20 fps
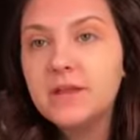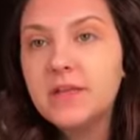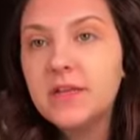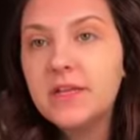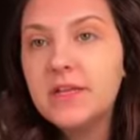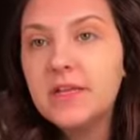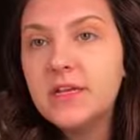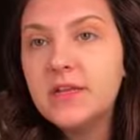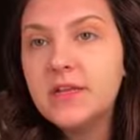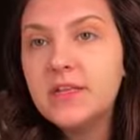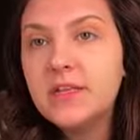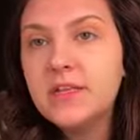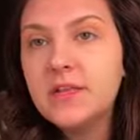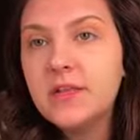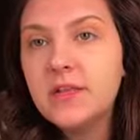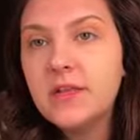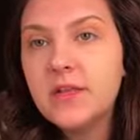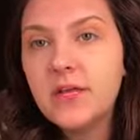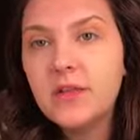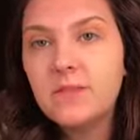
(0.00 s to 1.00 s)
like this,
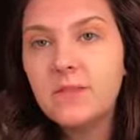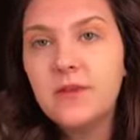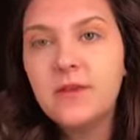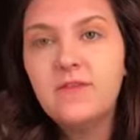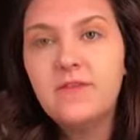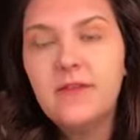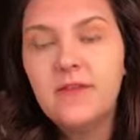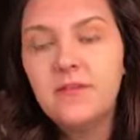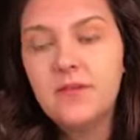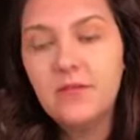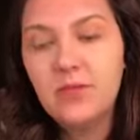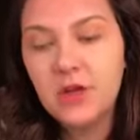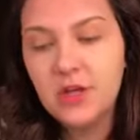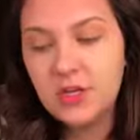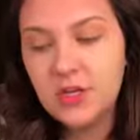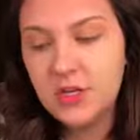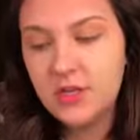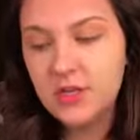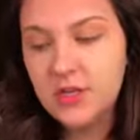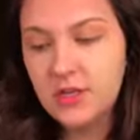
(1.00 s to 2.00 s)
another big fluffy
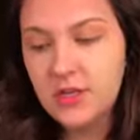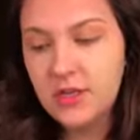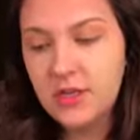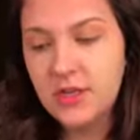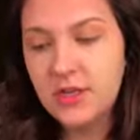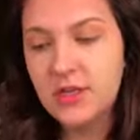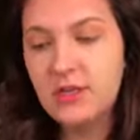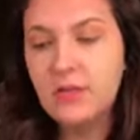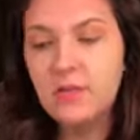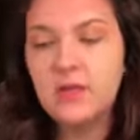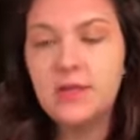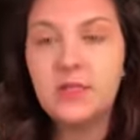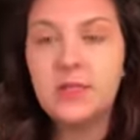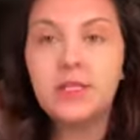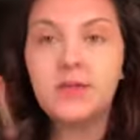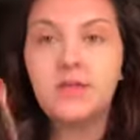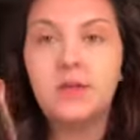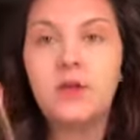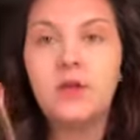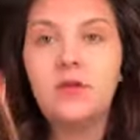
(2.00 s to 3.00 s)
brush. It's just a little bit
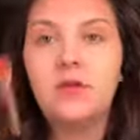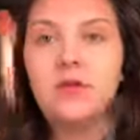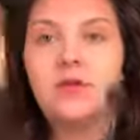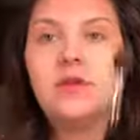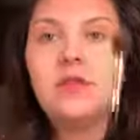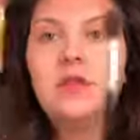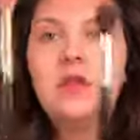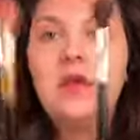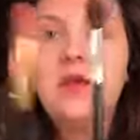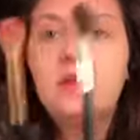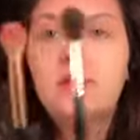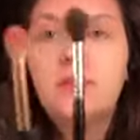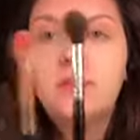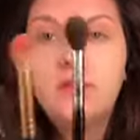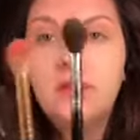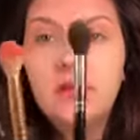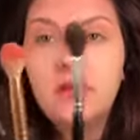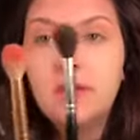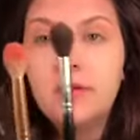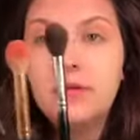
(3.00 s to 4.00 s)
smaller than the other
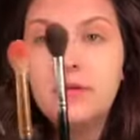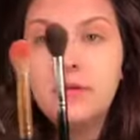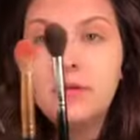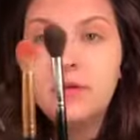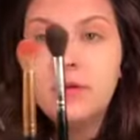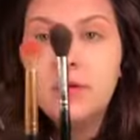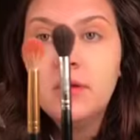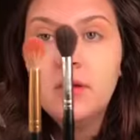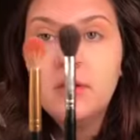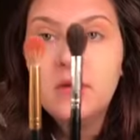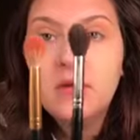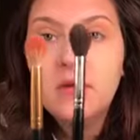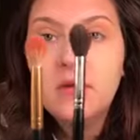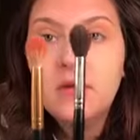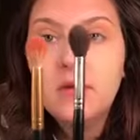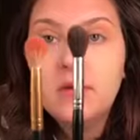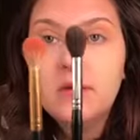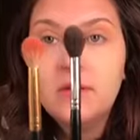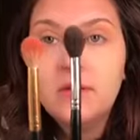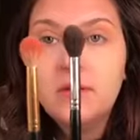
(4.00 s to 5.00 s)
one,
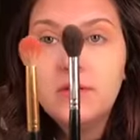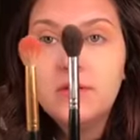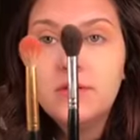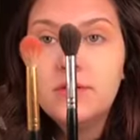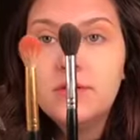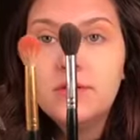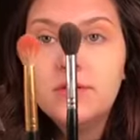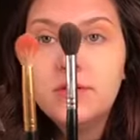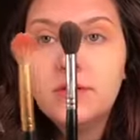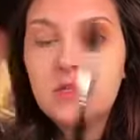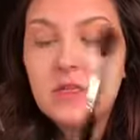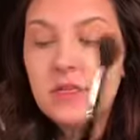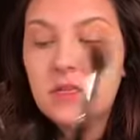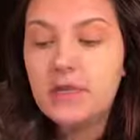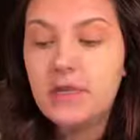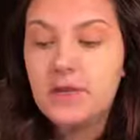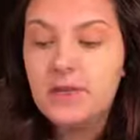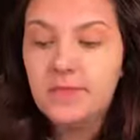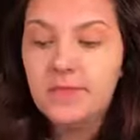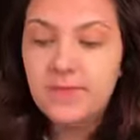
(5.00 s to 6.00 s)
as you can
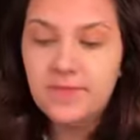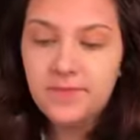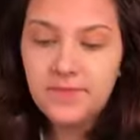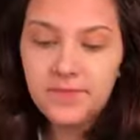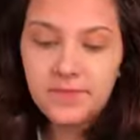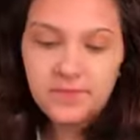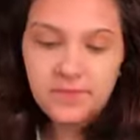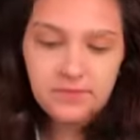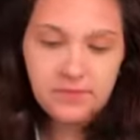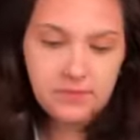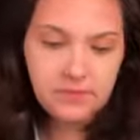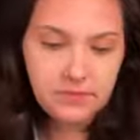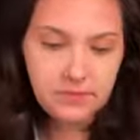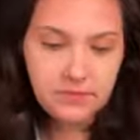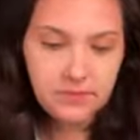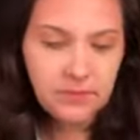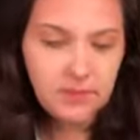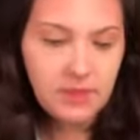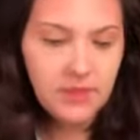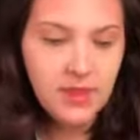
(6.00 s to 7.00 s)
see.
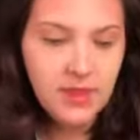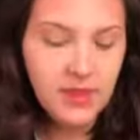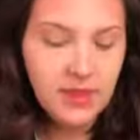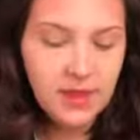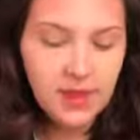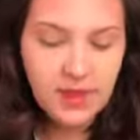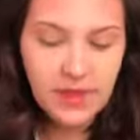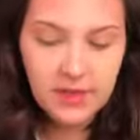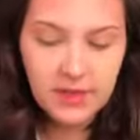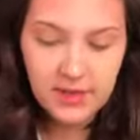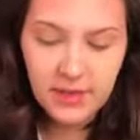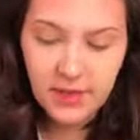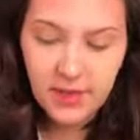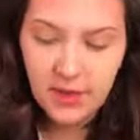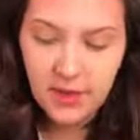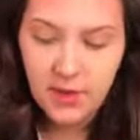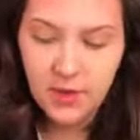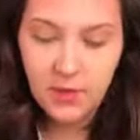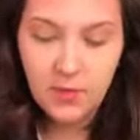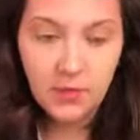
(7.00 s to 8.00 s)
And
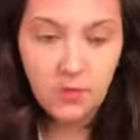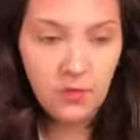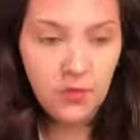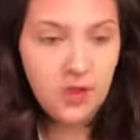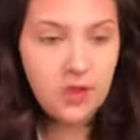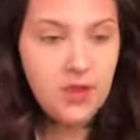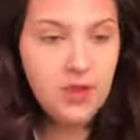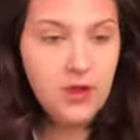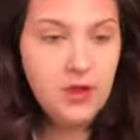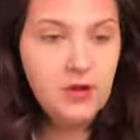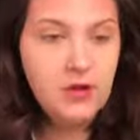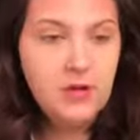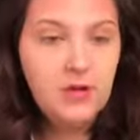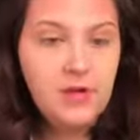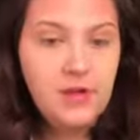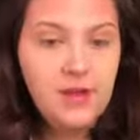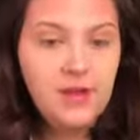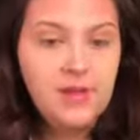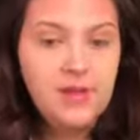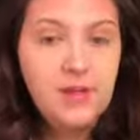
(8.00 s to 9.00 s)
we are
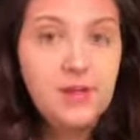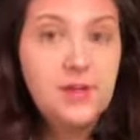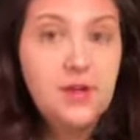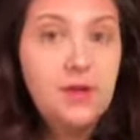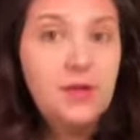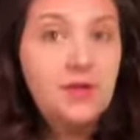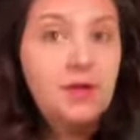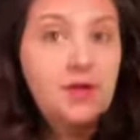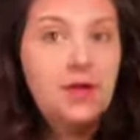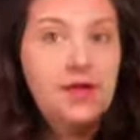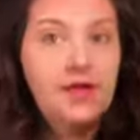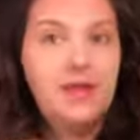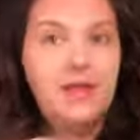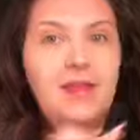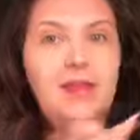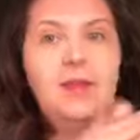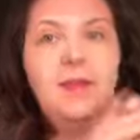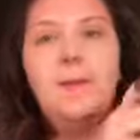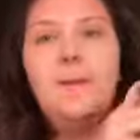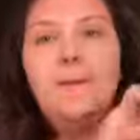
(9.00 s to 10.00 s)
going to go
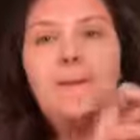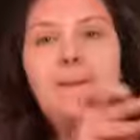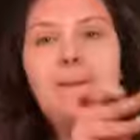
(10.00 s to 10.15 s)
in